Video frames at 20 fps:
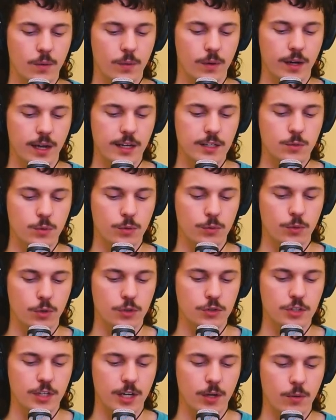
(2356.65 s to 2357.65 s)
asked what role
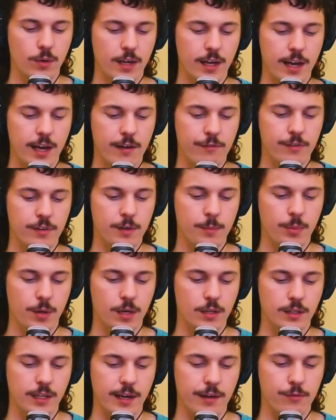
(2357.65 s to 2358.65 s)
Jake would have,
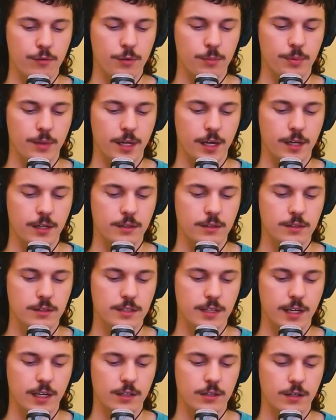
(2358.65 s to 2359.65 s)
Paul laughed and replied,
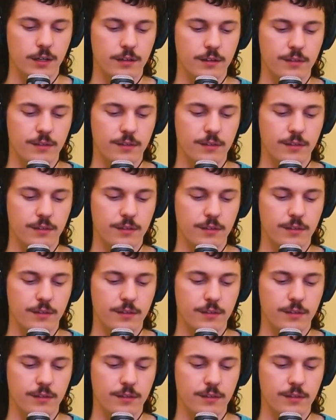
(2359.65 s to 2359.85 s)
Secretary of